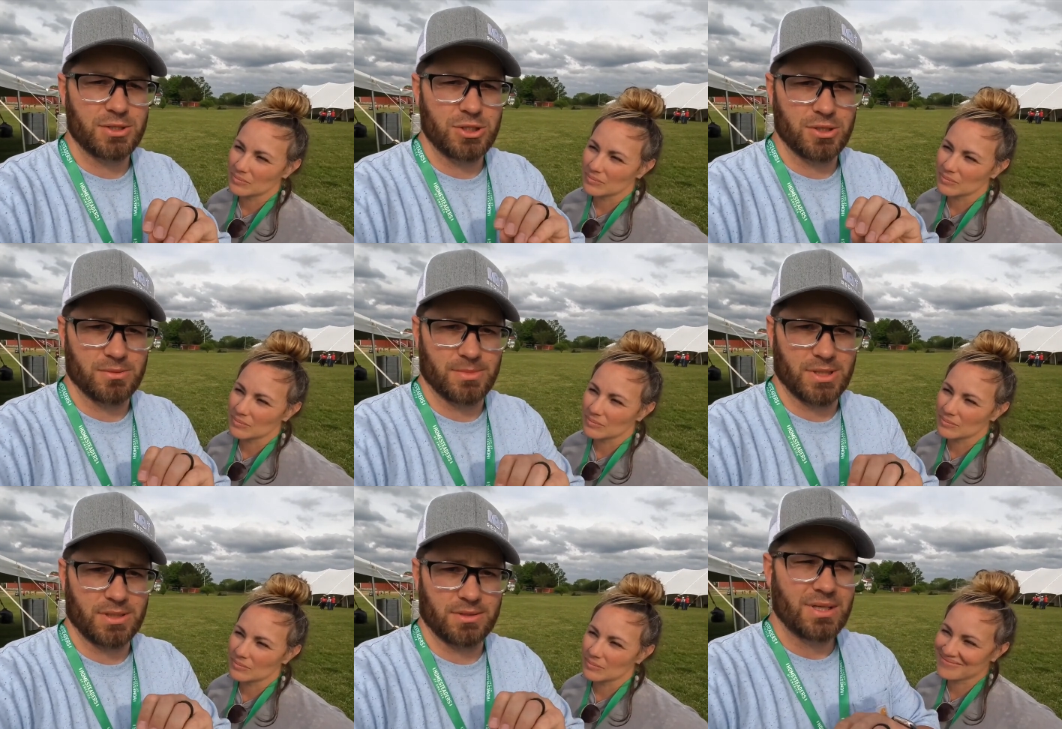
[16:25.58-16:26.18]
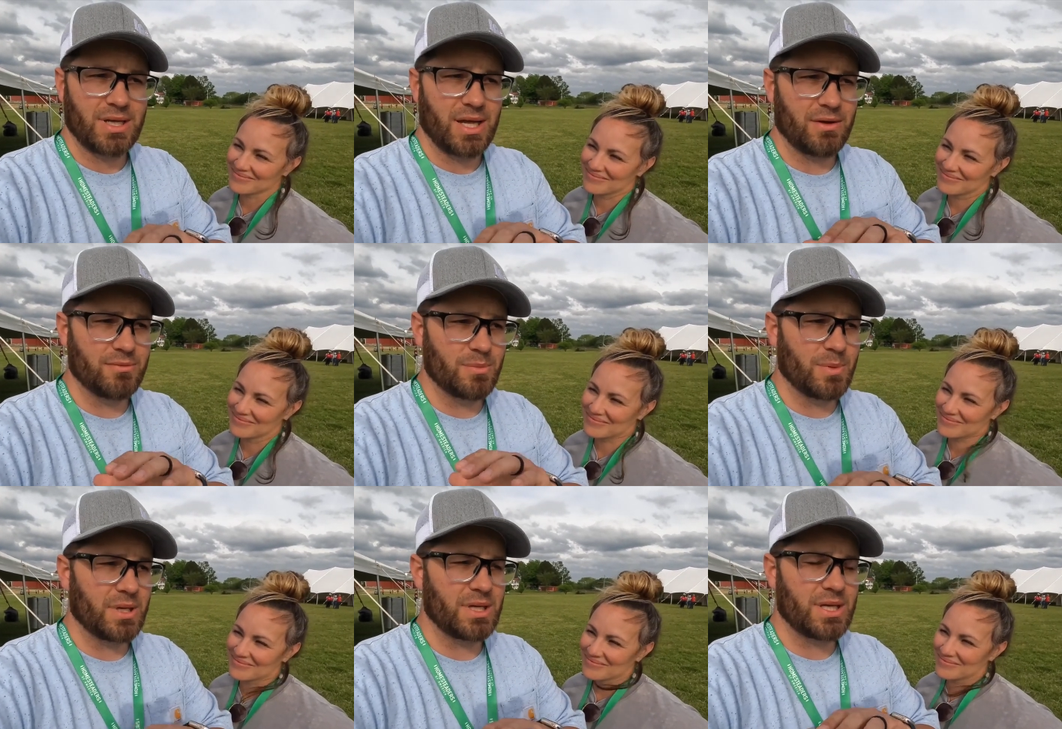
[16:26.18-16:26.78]
Speaker 1: human.
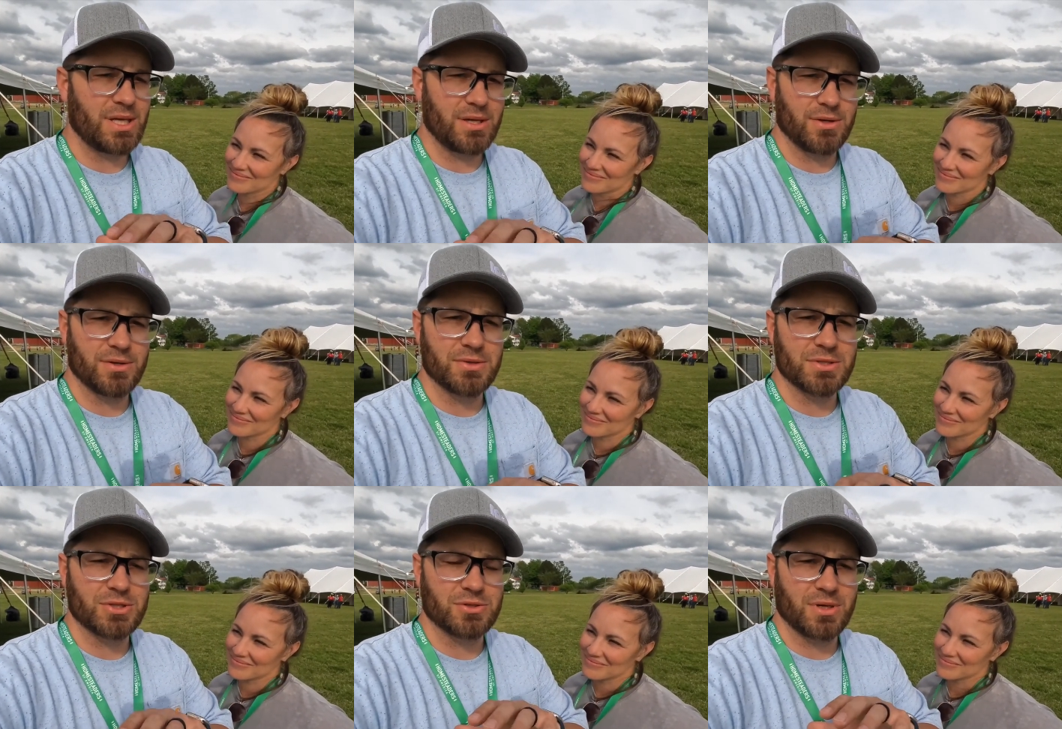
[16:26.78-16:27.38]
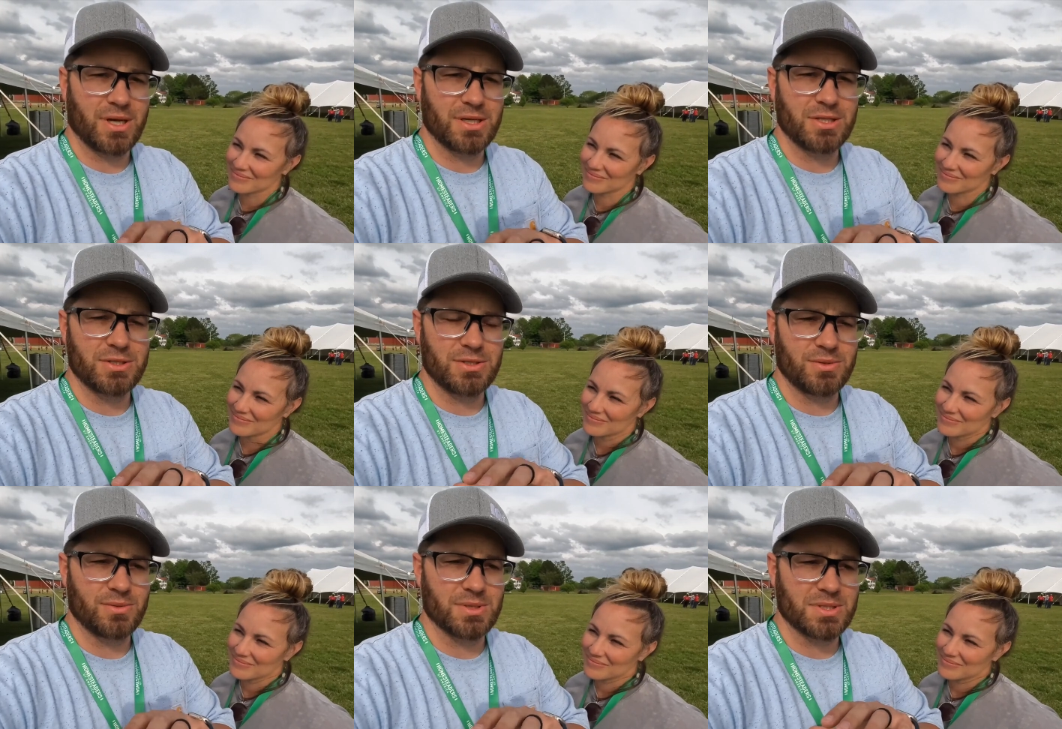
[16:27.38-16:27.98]
Everybody here is trying to
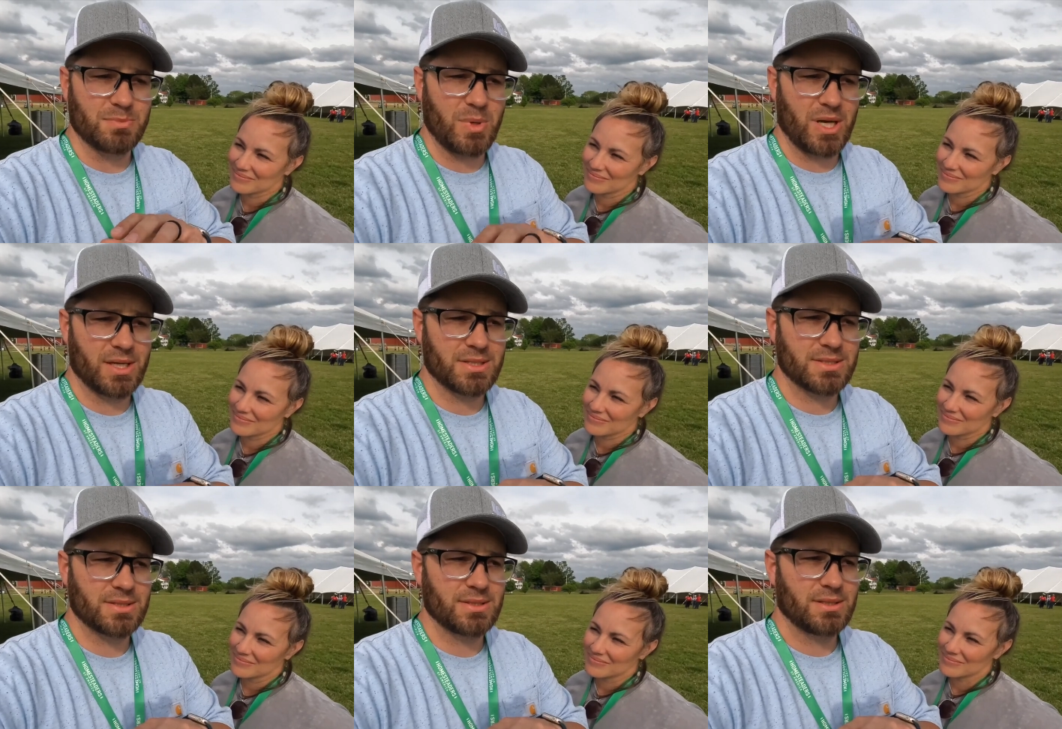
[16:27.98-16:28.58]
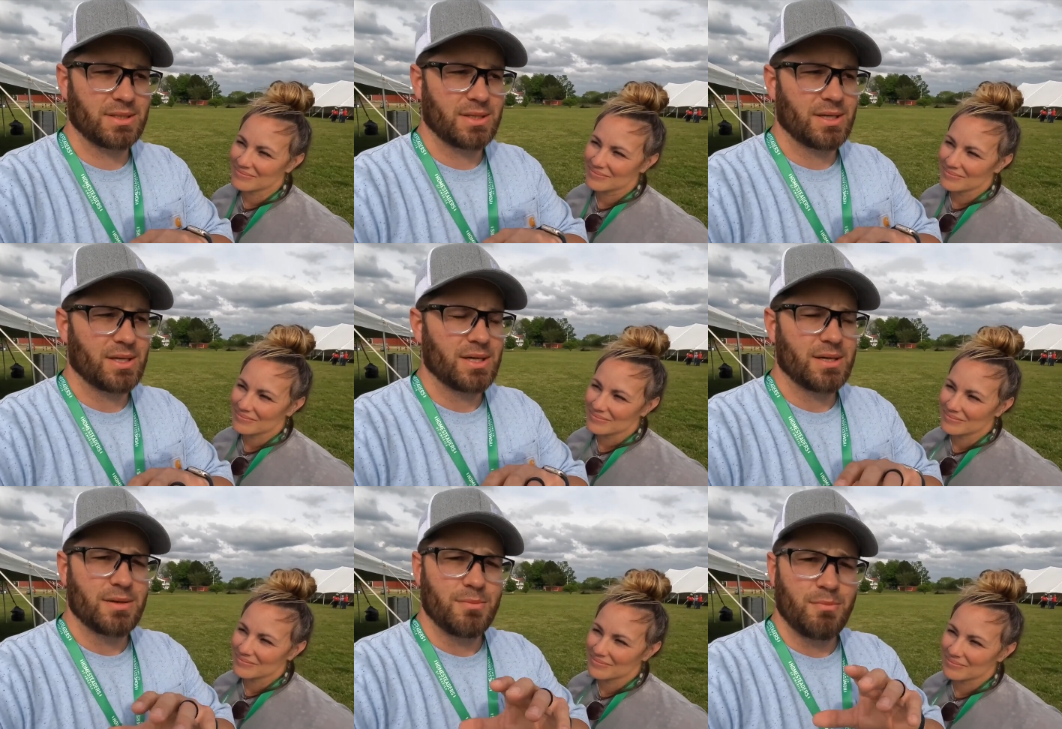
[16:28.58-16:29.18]
do what's best.
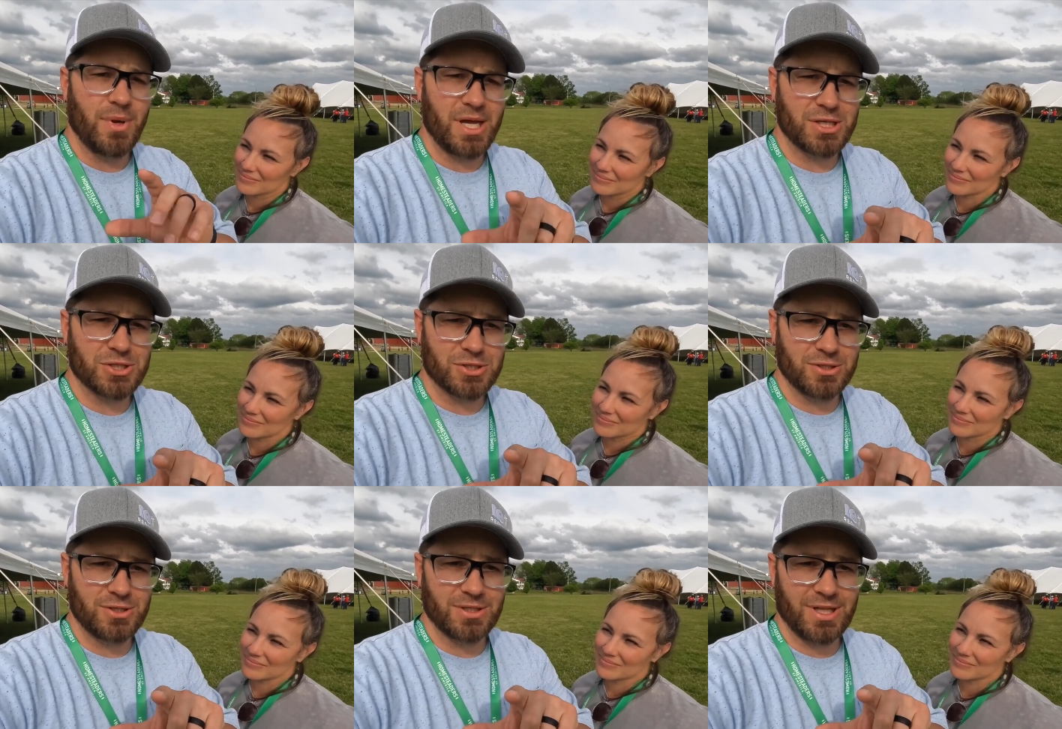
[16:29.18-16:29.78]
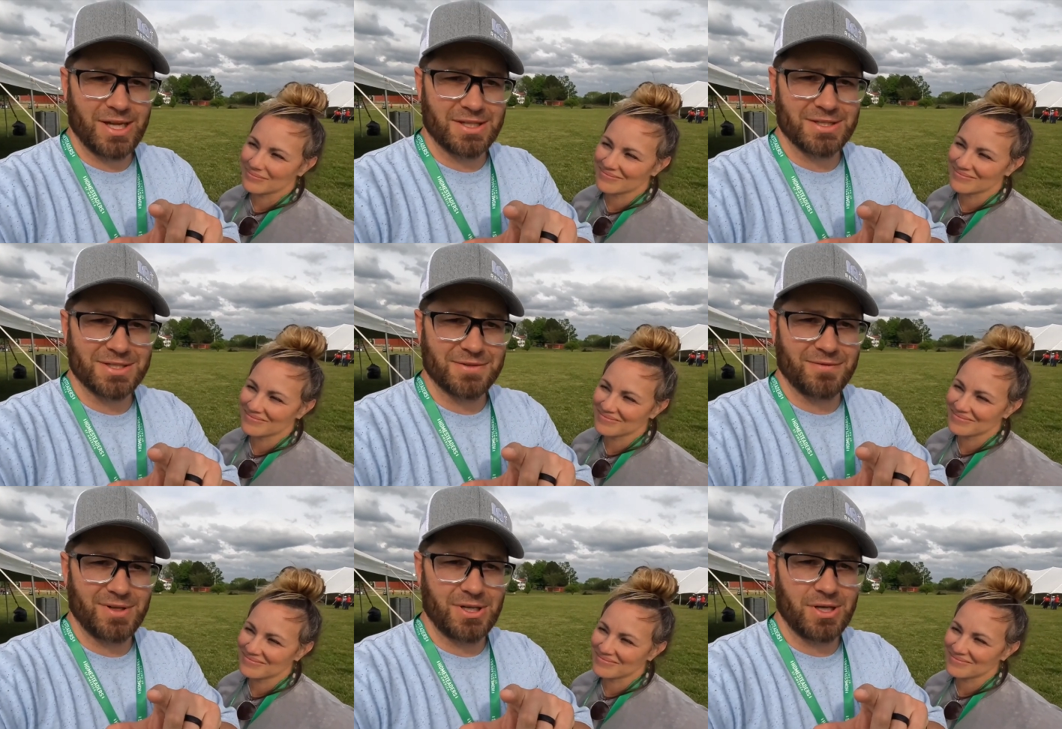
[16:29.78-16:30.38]
Make sure you like this
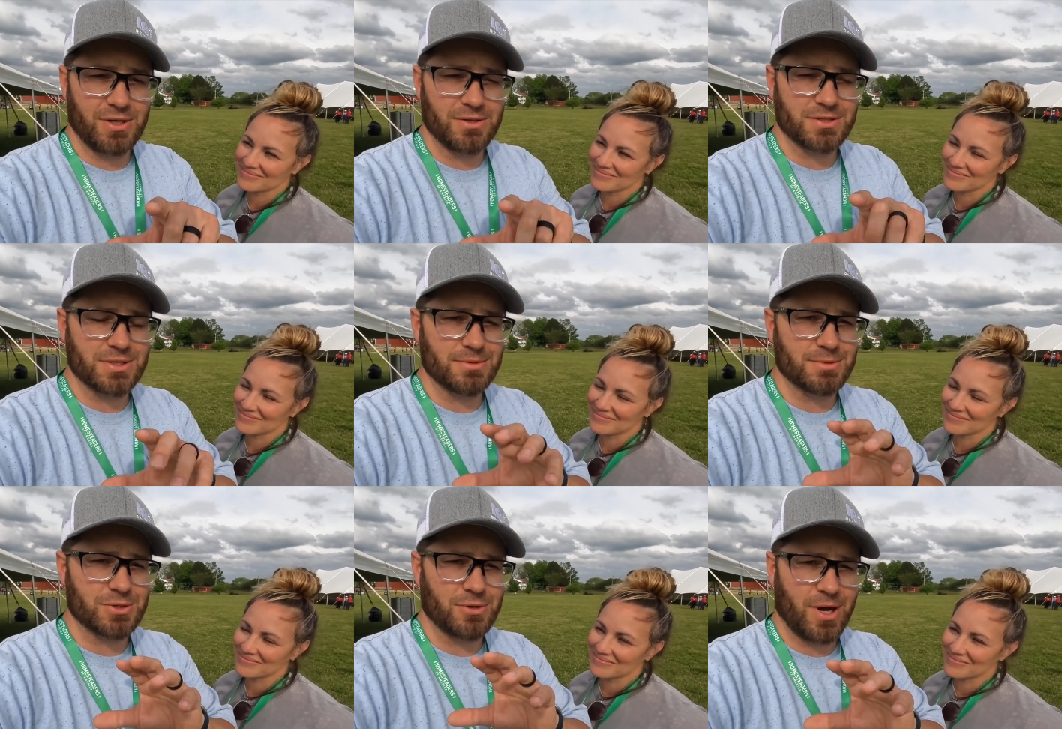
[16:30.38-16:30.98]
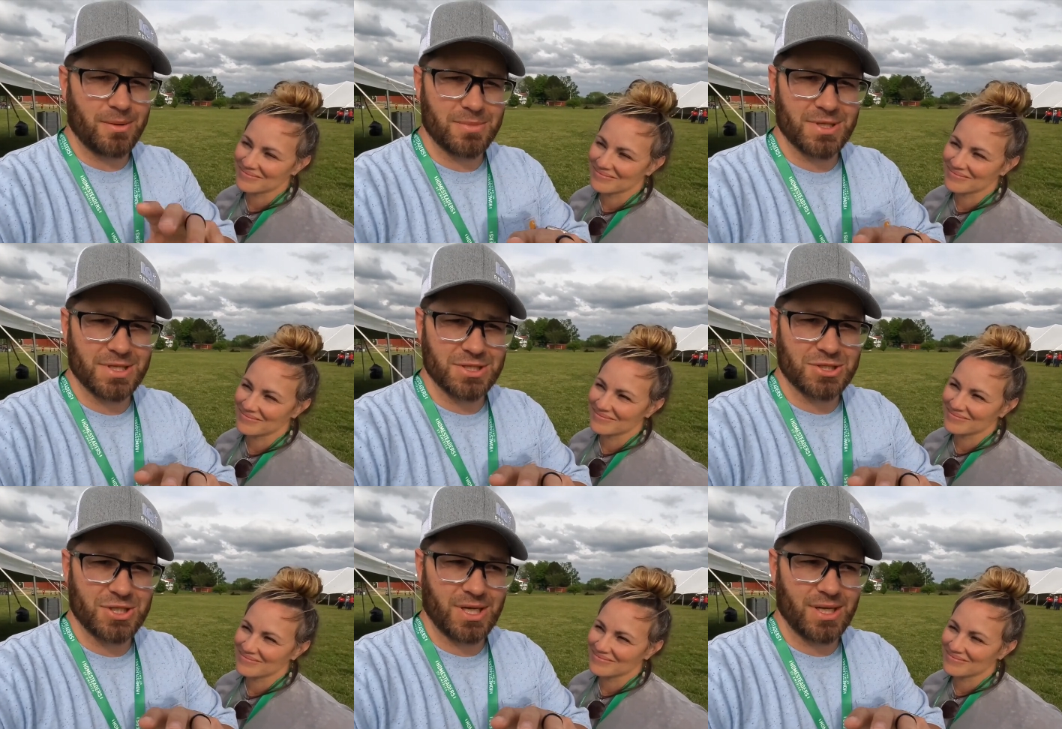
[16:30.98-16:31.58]
video, subscribe to
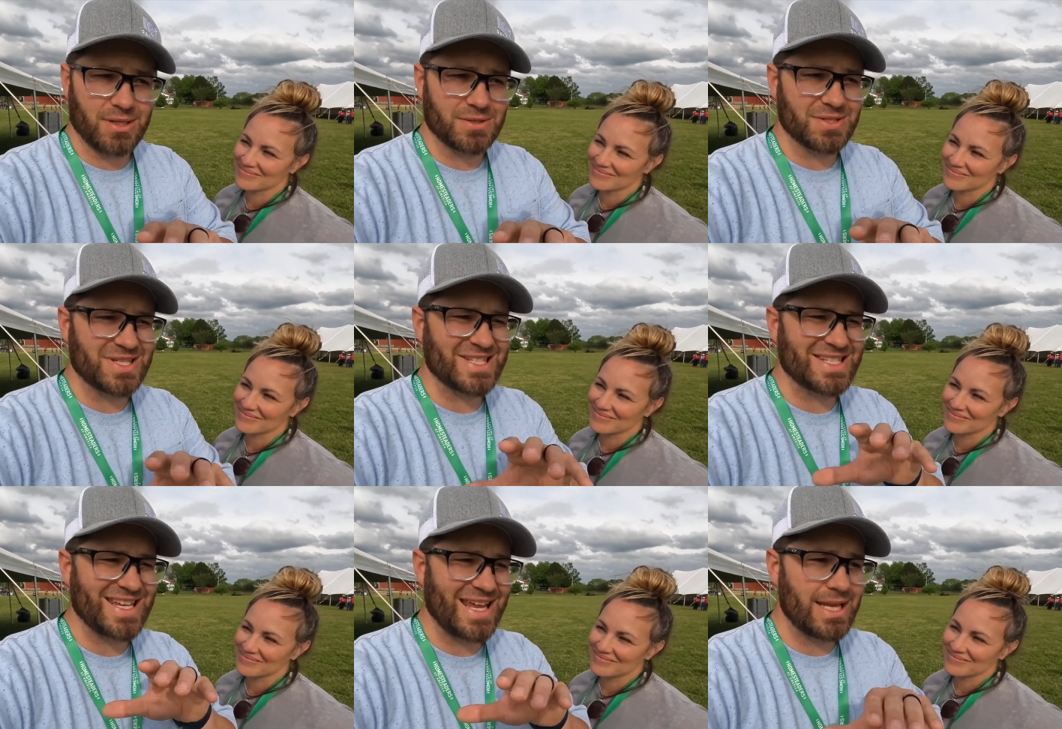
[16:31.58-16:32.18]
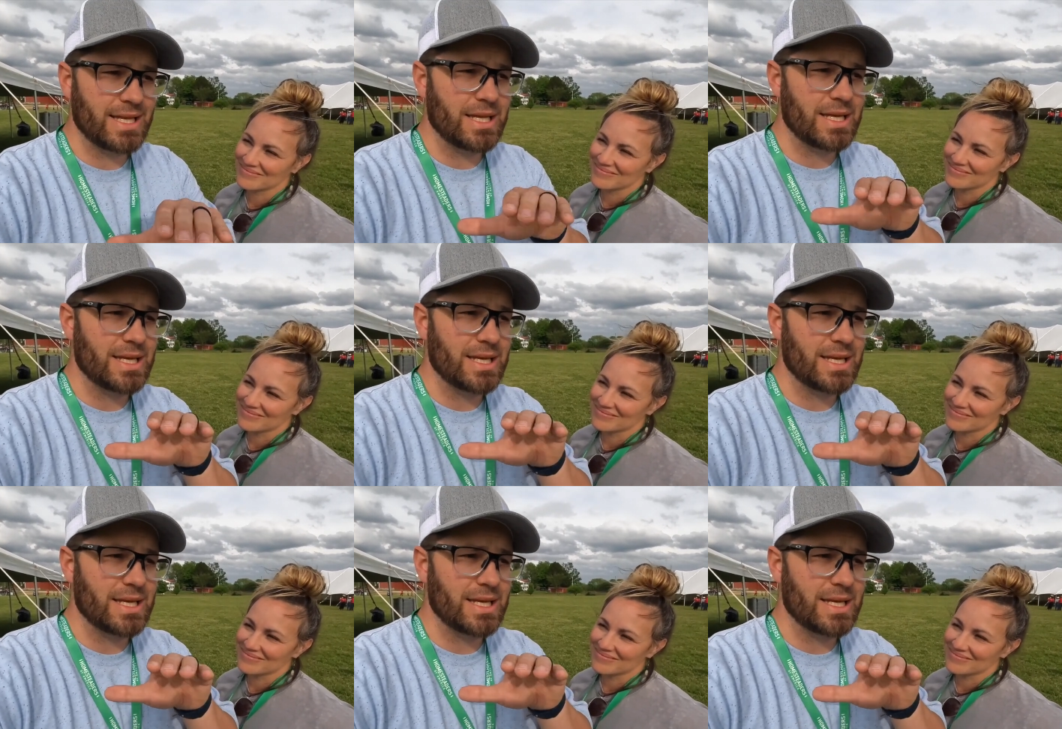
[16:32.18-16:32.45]
the channel, send